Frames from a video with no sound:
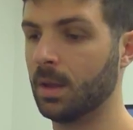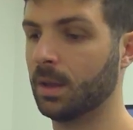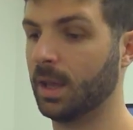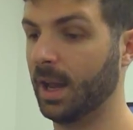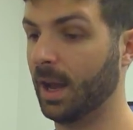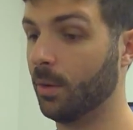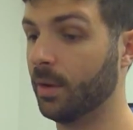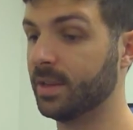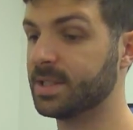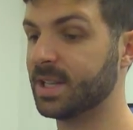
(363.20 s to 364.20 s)
Okay, now we're
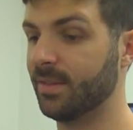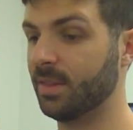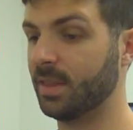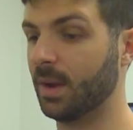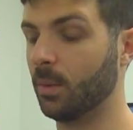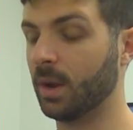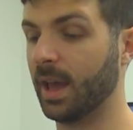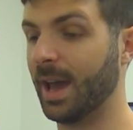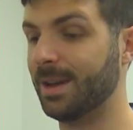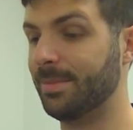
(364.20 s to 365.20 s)
on the 7th, and we're going
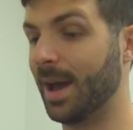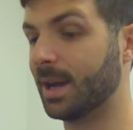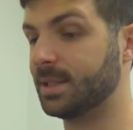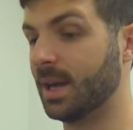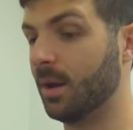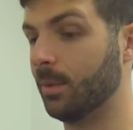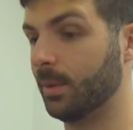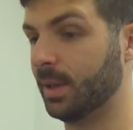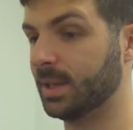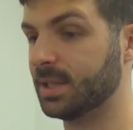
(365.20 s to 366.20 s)
to head back down when
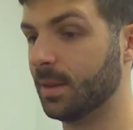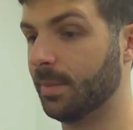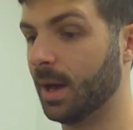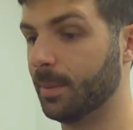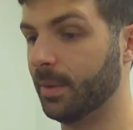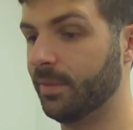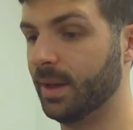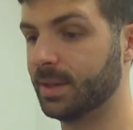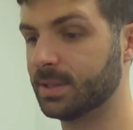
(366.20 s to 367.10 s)
we get to the bottom of this.